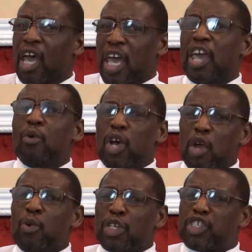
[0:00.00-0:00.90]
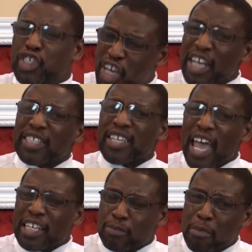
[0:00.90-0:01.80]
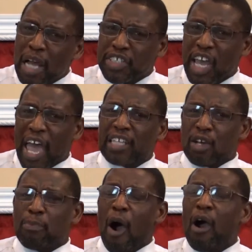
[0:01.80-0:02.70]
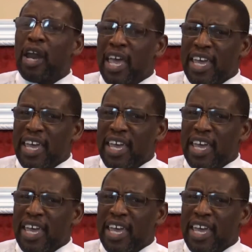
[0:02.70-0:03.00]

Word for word: He, he was just as much as a part.